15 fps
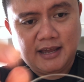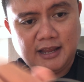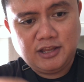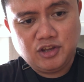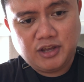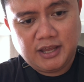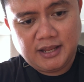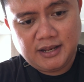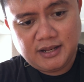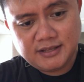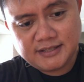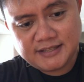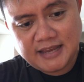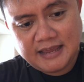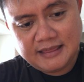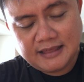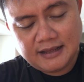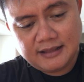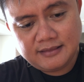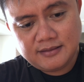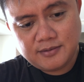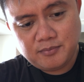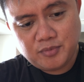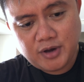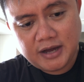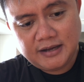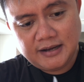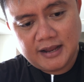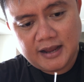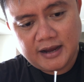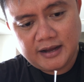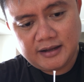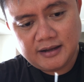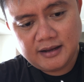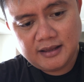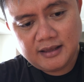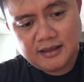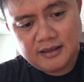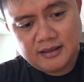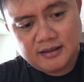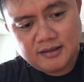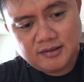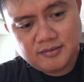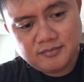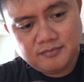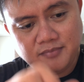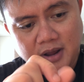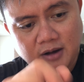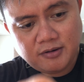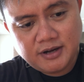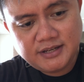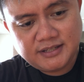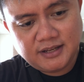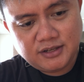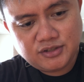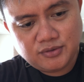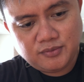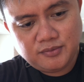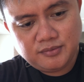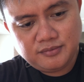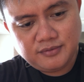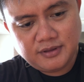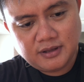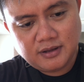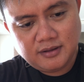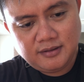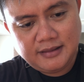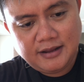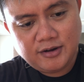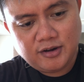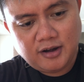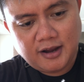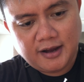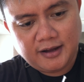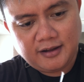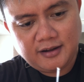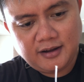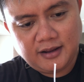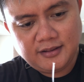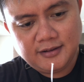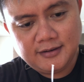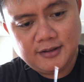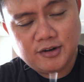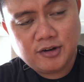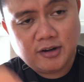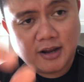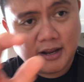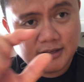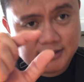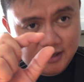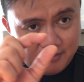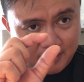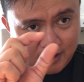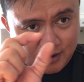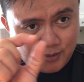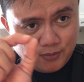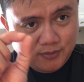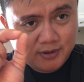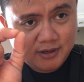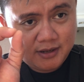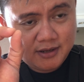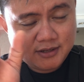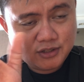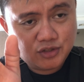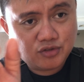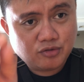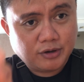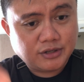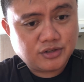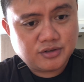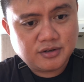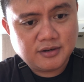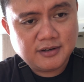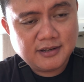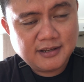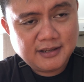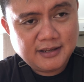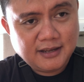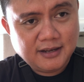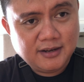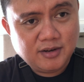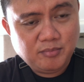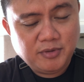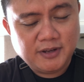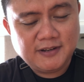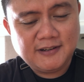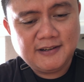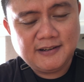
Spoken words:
and you can see that the braid line buries into the leader line, and the leader line somehow stretched a little bit.